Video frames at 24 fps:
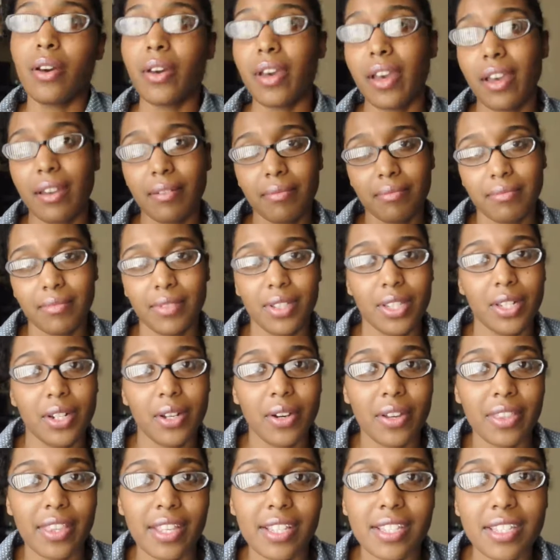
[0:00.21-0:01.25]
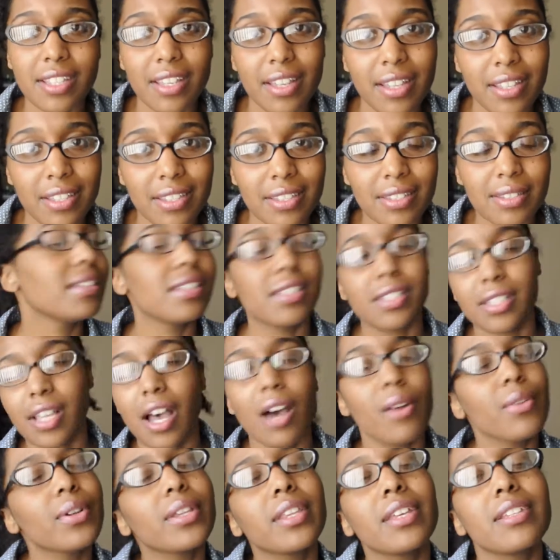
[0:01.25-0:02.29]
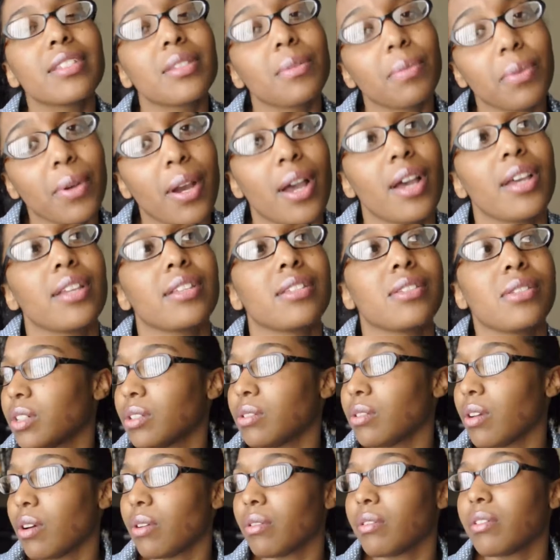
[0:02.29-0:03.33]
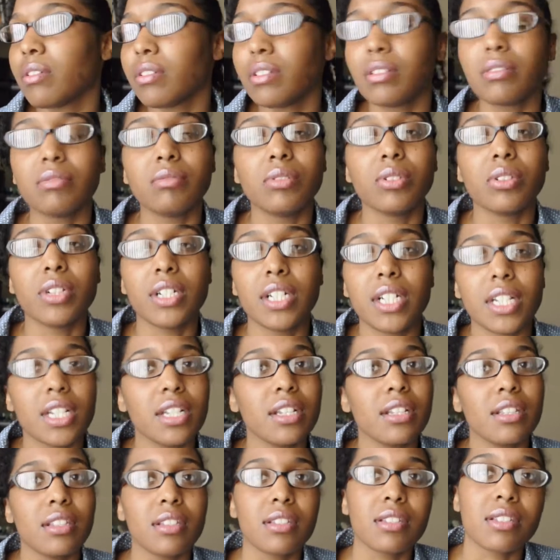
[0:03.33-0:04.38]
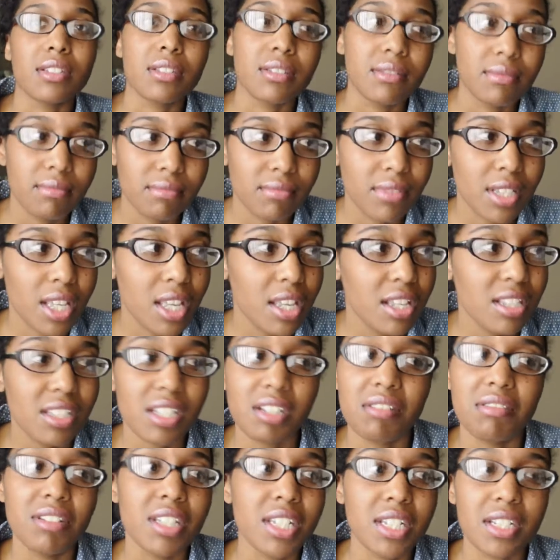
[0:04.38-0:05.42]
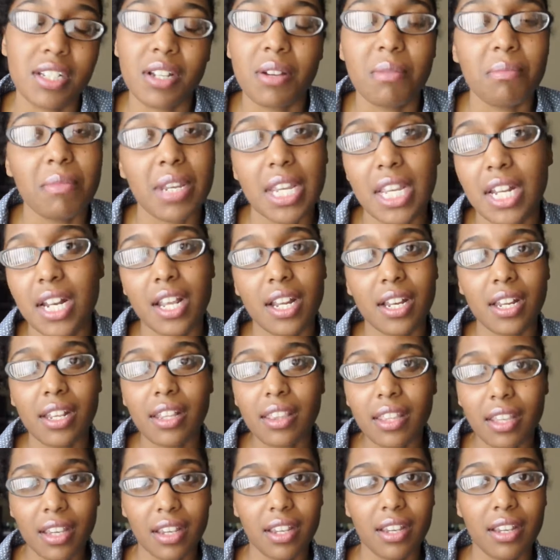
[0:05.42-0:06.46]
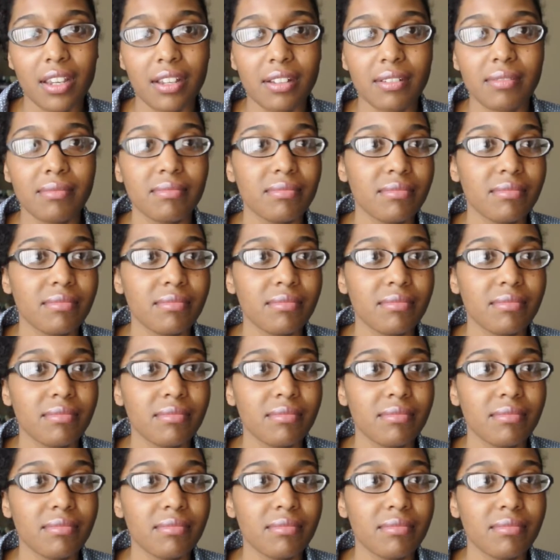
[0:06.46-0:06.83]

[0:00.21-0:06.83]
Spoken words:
Okay, you know what this is. It's not really a surprise. Colloquial greetings. They really don't mean anything.